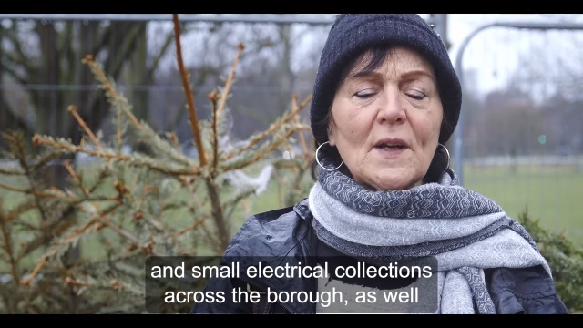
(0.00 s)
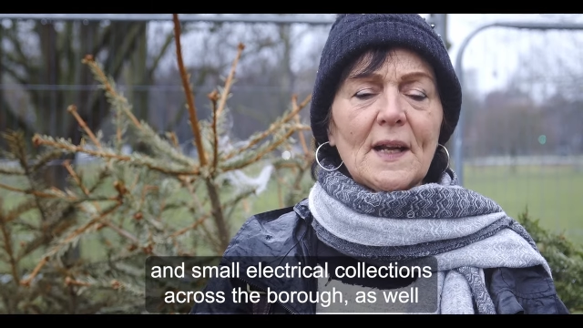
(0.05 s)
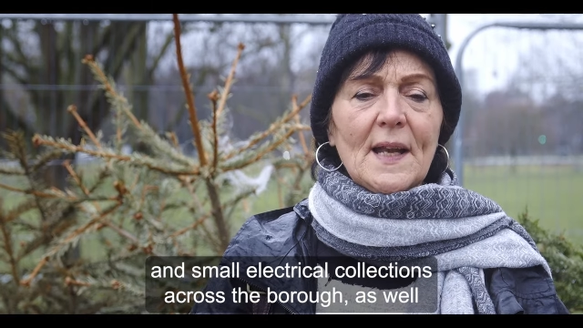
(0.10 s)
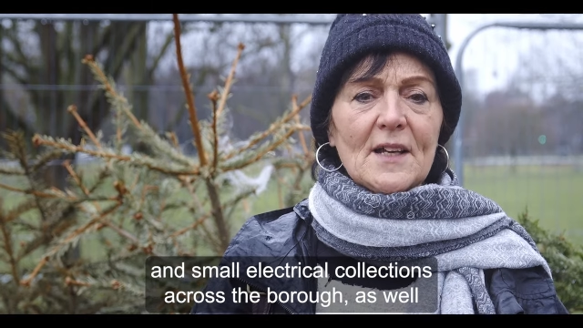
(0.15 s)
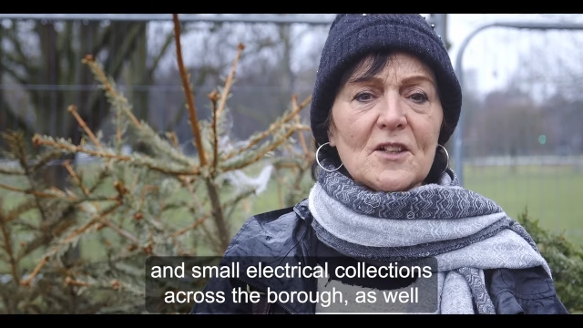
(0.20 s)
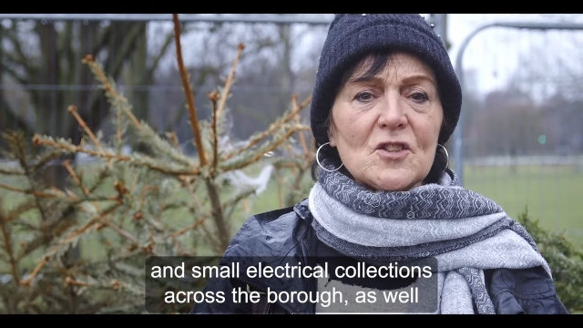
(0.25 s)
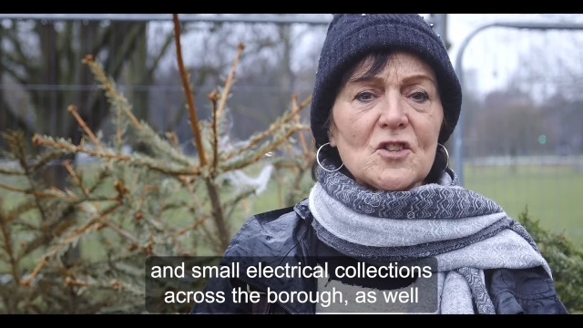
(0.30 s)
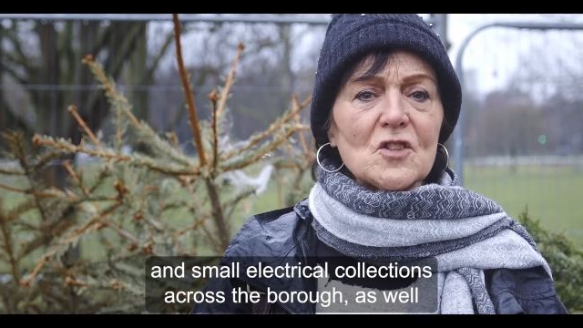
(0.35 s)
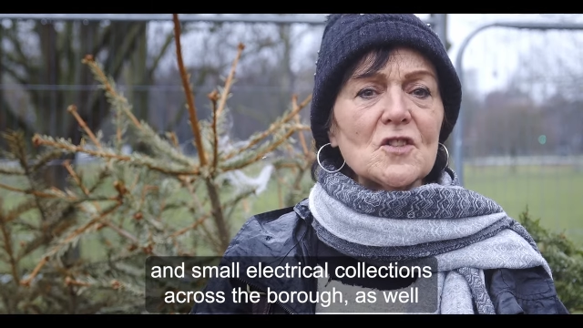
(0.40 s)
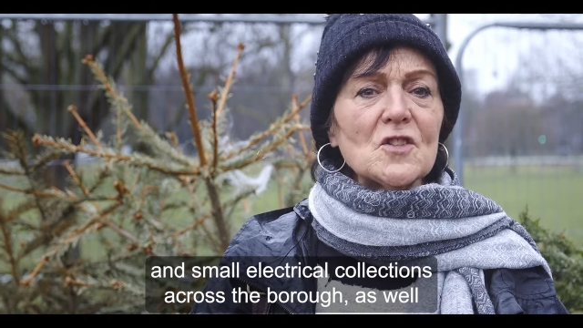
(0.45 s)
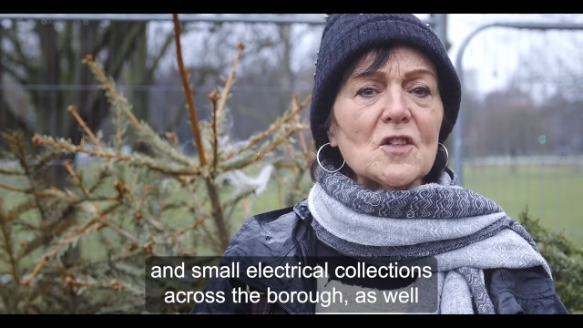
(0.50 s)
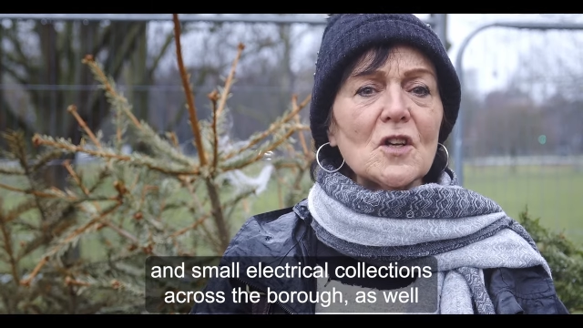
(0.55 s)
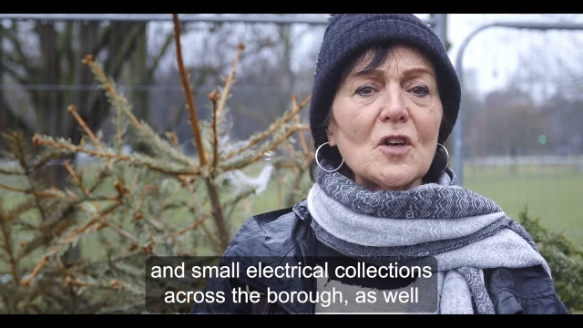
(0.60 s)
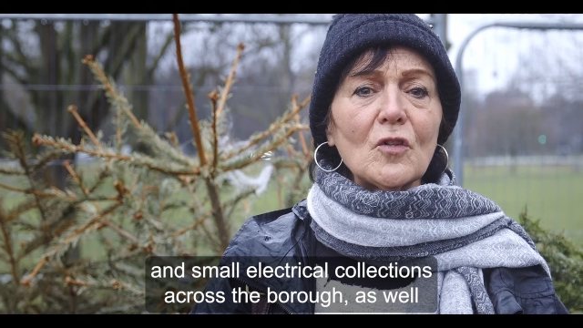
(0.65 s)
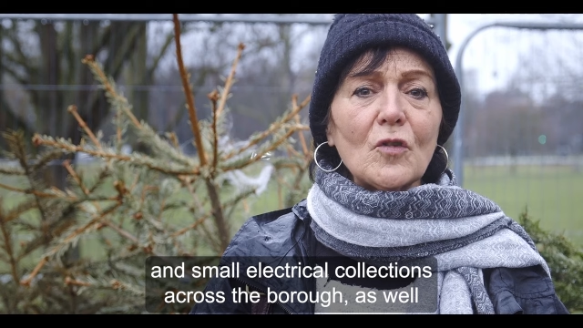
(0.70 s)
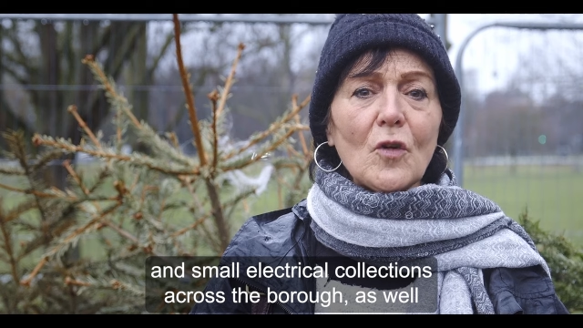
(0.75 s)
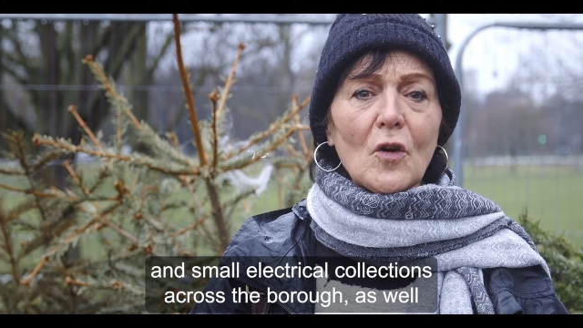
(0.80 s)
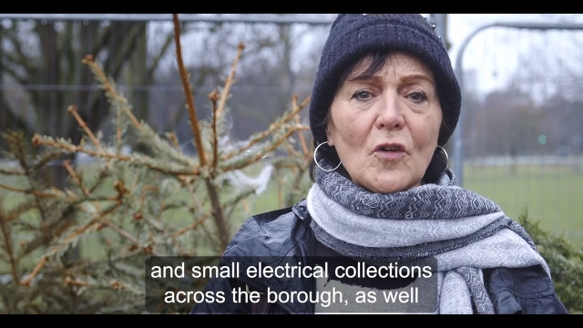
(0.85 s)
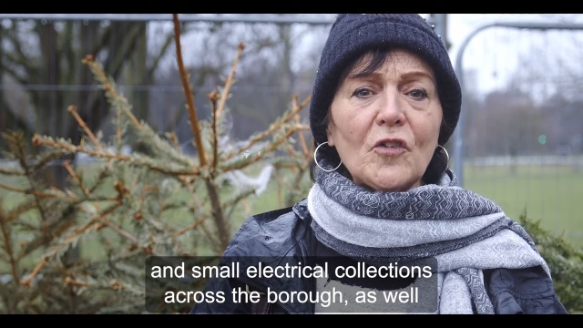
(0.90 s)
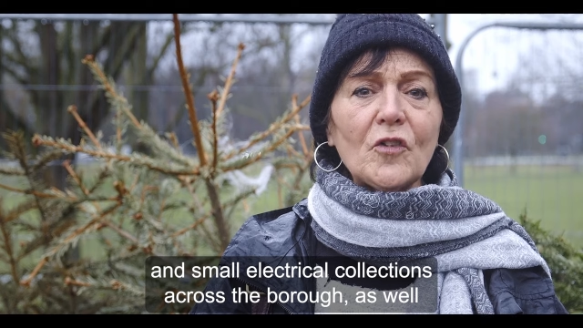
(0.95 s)
collections
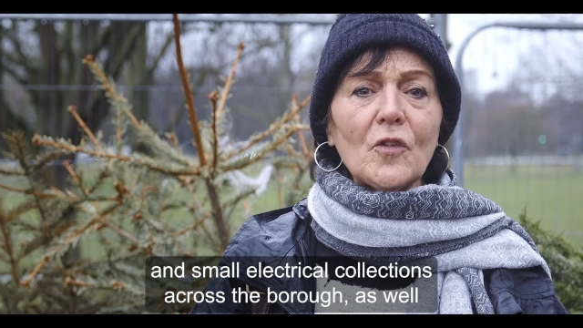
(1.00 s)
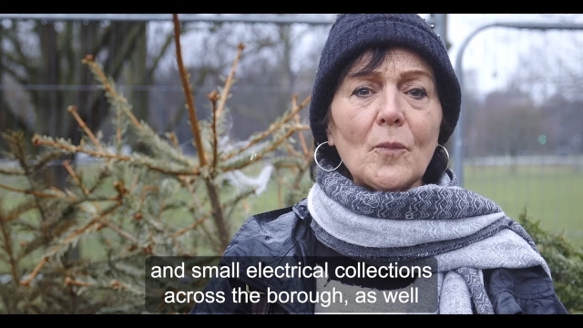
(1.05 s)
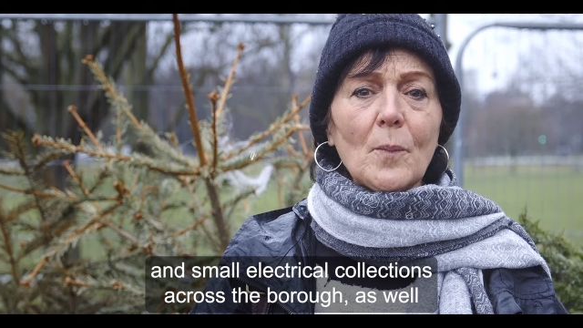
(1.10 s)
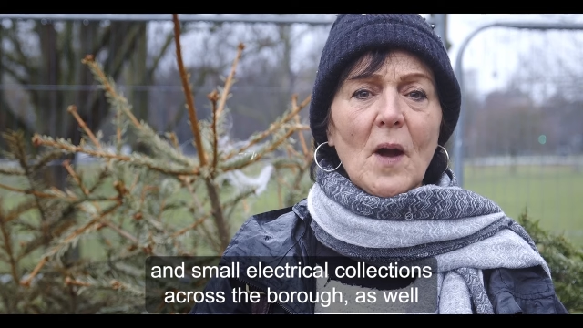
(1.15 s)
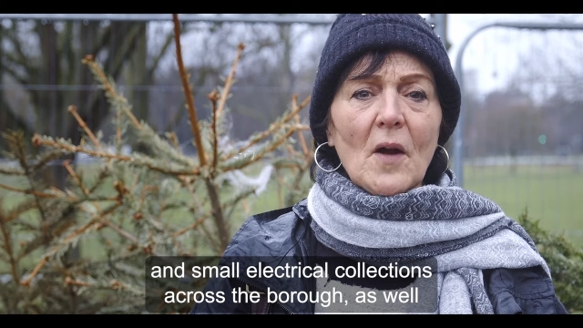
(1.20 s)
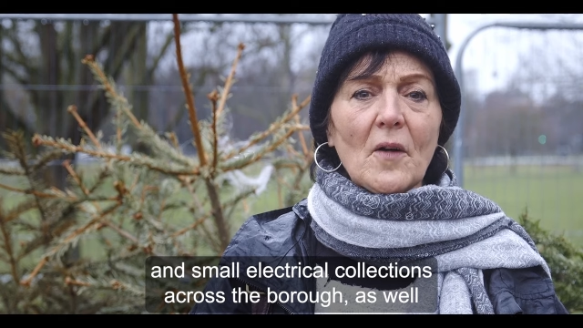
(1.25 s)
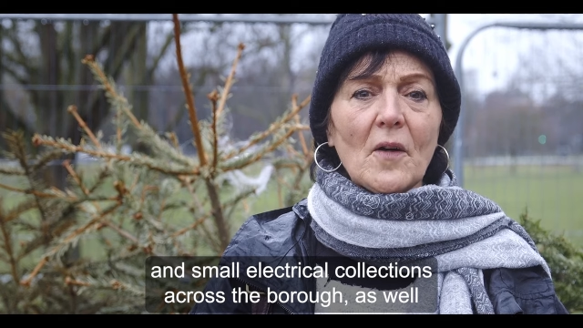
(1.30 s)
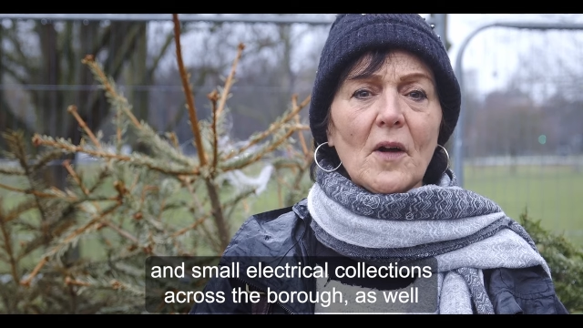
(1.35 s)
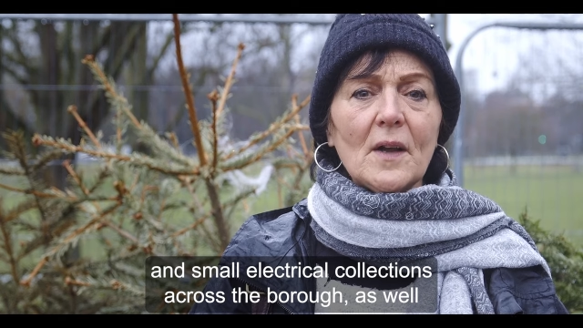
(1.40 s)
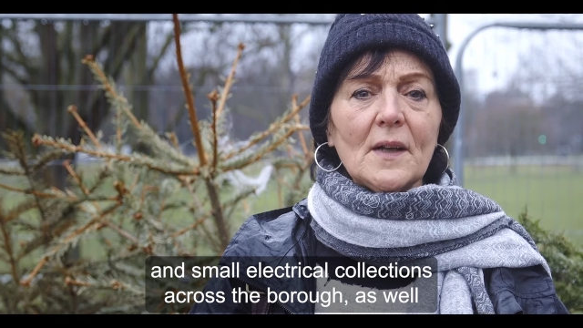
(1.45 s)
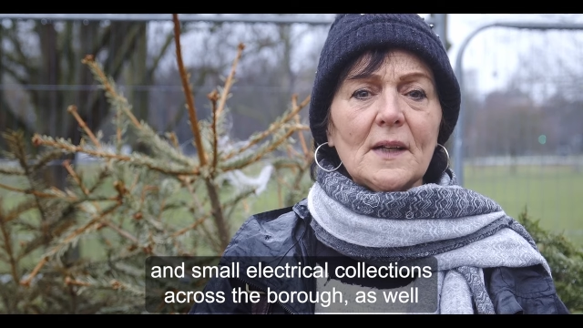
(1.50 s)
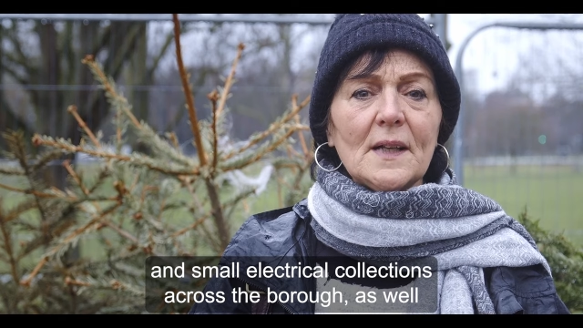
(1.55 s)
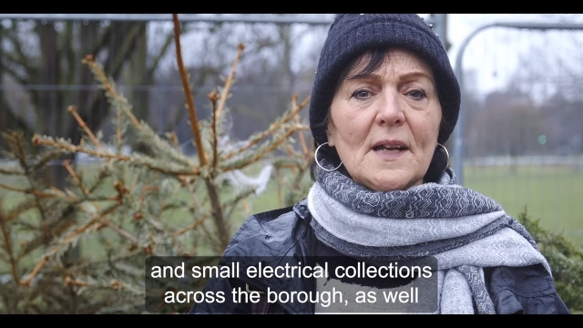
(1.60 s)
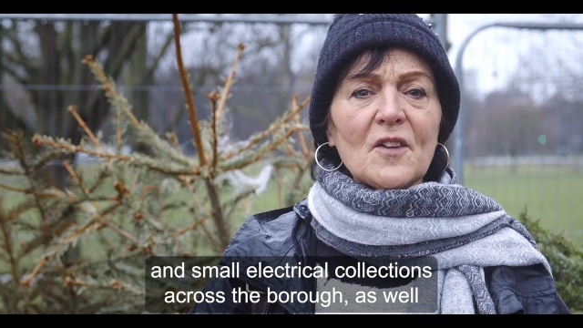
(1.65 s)
across the borough,